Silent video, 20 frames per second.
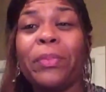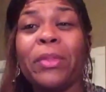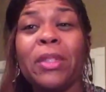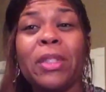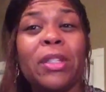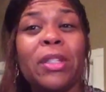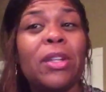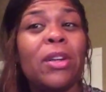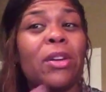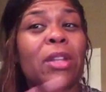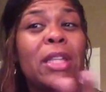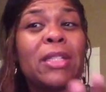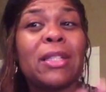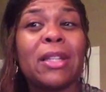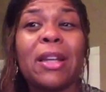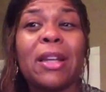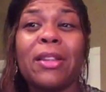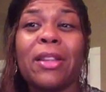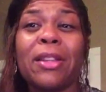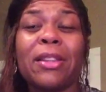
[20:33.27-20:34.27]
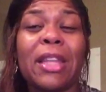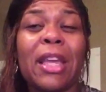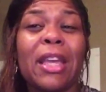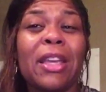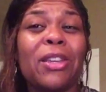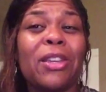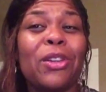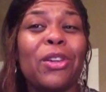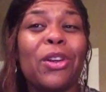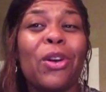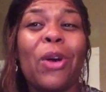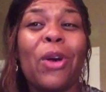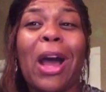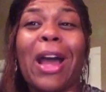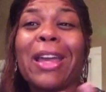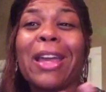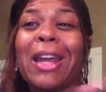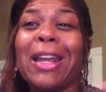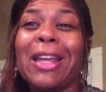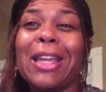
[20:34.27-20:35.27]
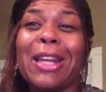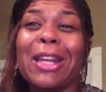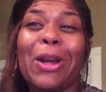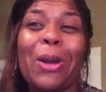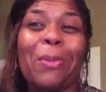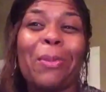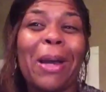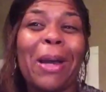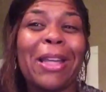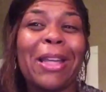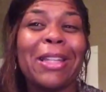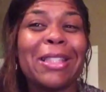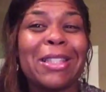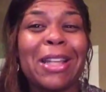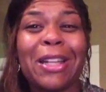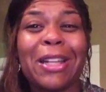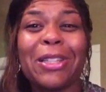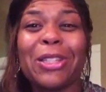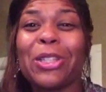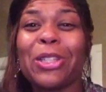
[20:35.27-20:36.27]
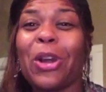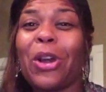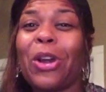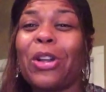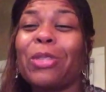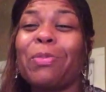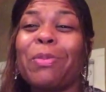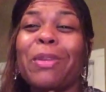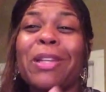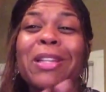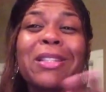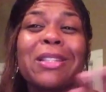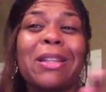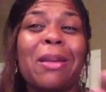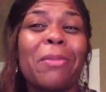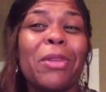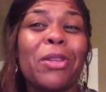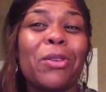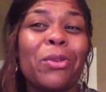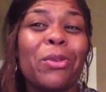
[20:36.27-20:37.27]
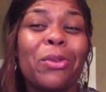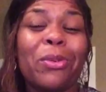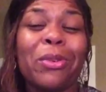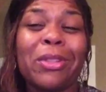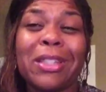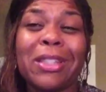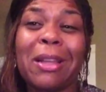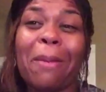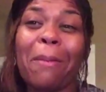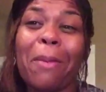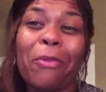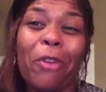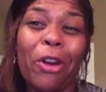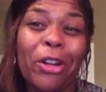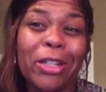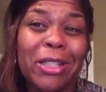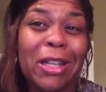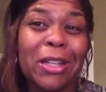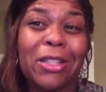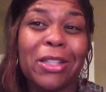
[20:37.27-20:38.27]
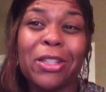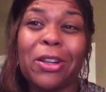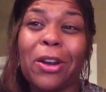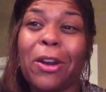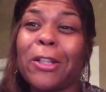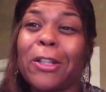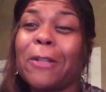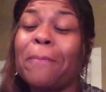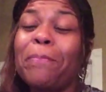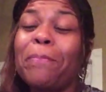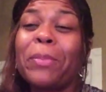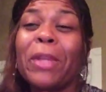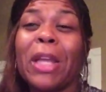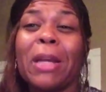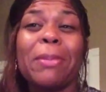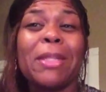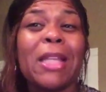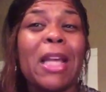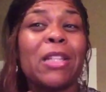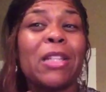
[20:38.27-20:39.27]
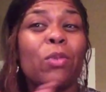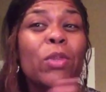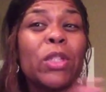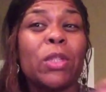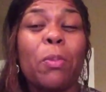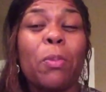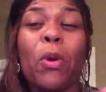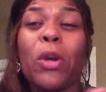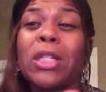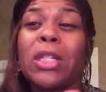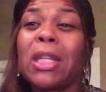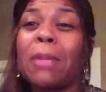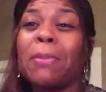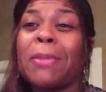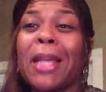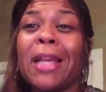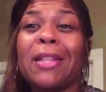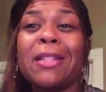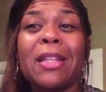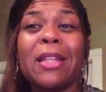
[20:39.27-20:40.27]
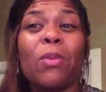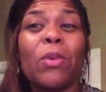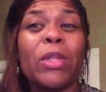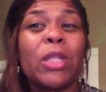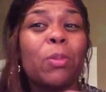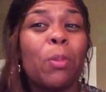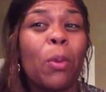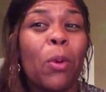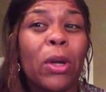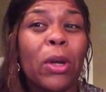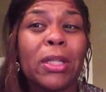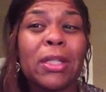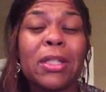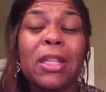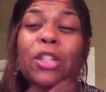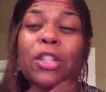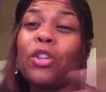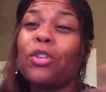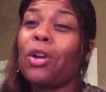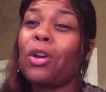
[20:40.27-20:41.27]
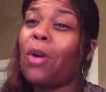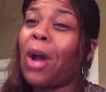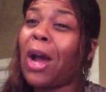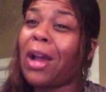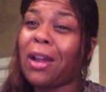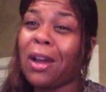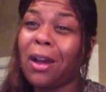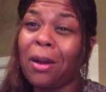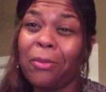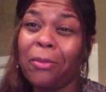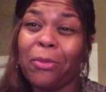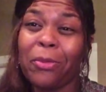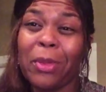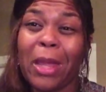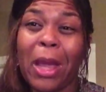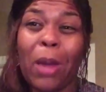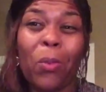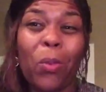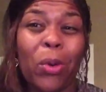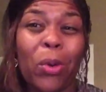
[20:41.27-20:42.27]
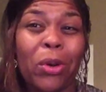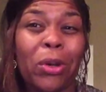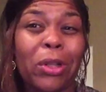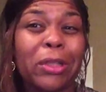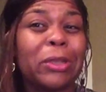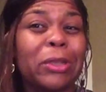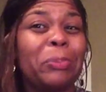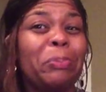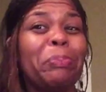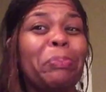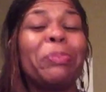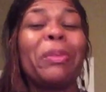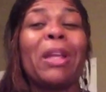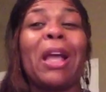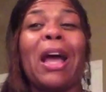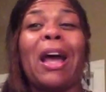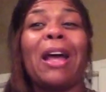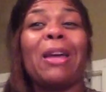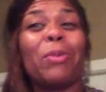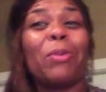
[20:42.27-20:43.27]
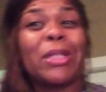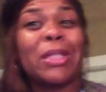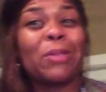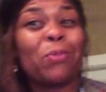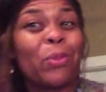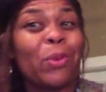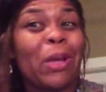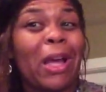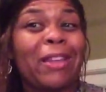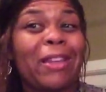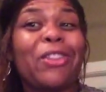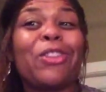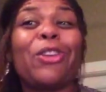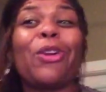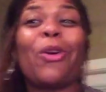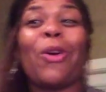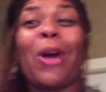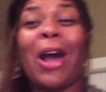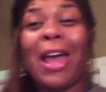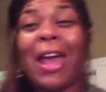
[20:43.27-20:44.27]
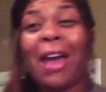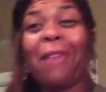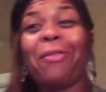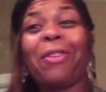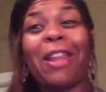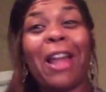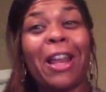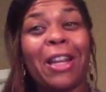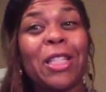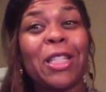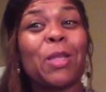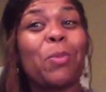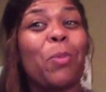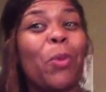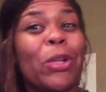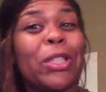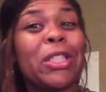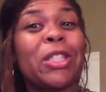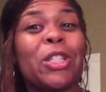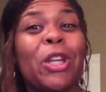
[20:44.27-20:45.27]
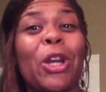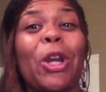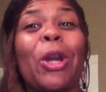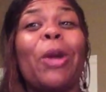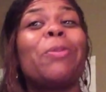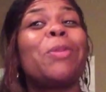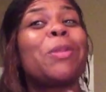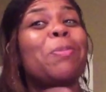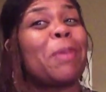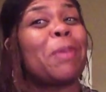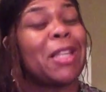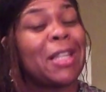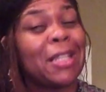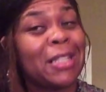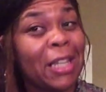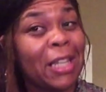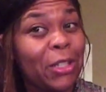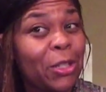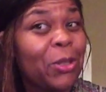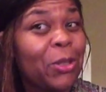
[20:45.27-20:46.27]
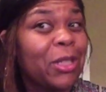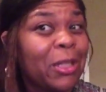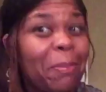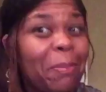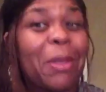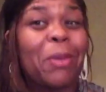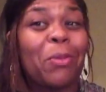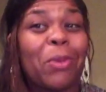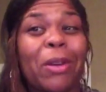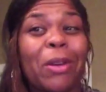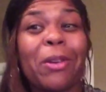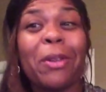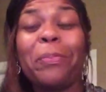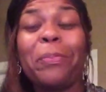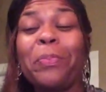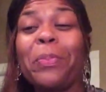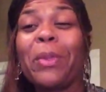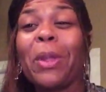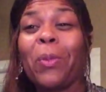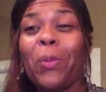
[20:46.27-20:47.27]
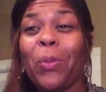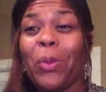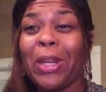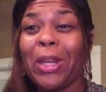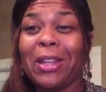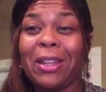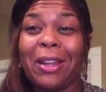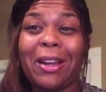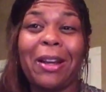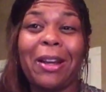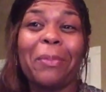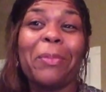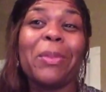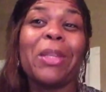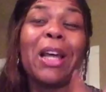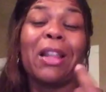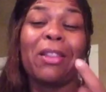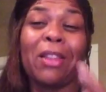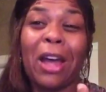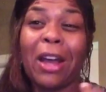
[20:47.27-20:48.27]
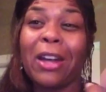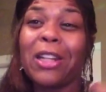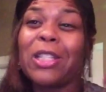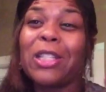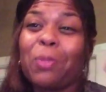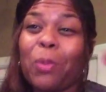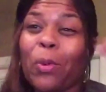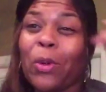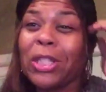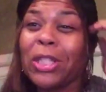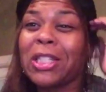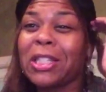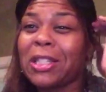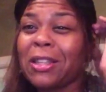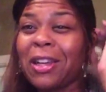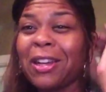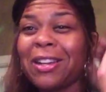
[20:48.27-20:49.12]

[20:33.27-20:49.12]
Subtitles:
That's another thing. I got to get on my Sun Stars, because some of our Sun Stars obsessed with sports, obsessing with sports. And I come from that world. I have a lot of sports terms because I used to be with a lot of sports.